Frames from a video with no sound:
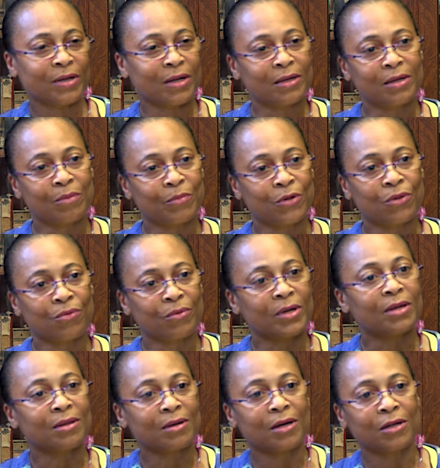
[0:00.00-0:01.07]
like number three
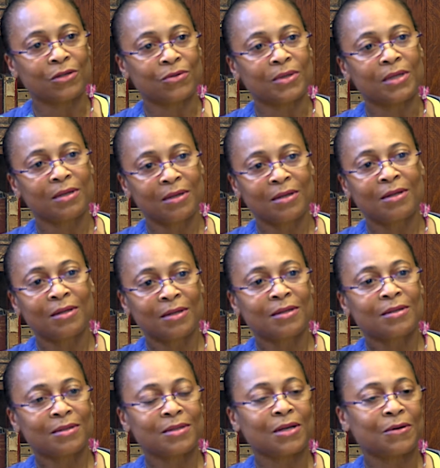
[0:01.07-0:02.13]
in the country. Wow.
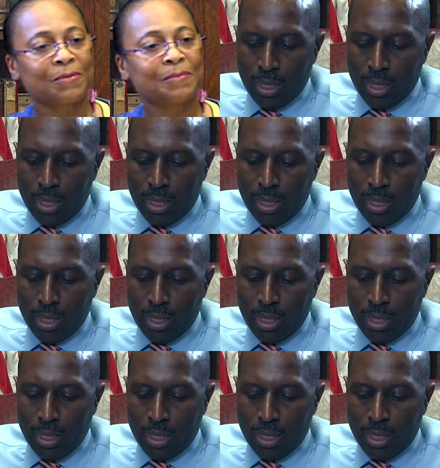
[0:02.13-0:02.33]
So.